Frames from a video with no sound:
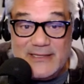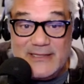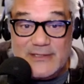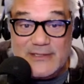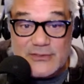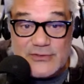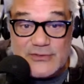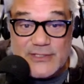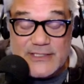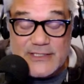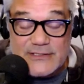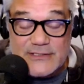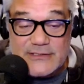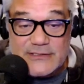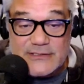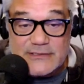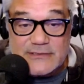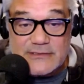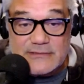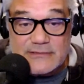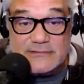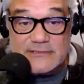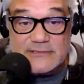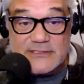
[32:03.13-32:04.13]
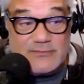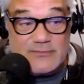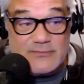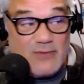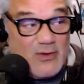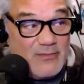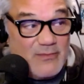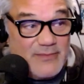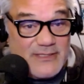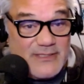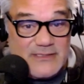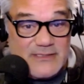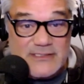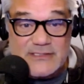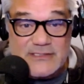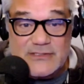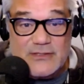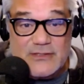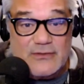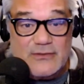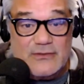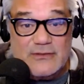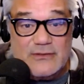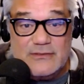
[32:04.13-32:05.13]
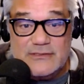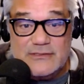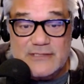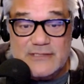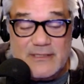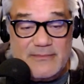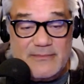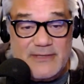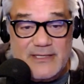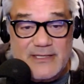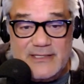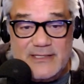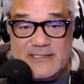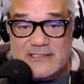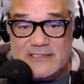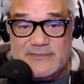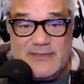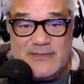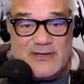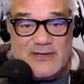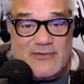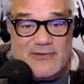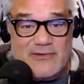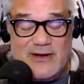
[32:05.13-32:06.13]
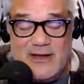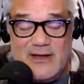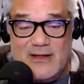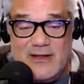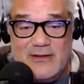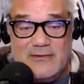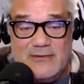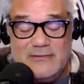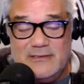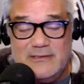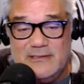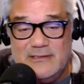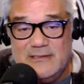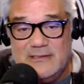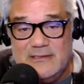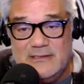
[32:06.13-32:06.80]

the trenches, small business owner, somebody that's been around.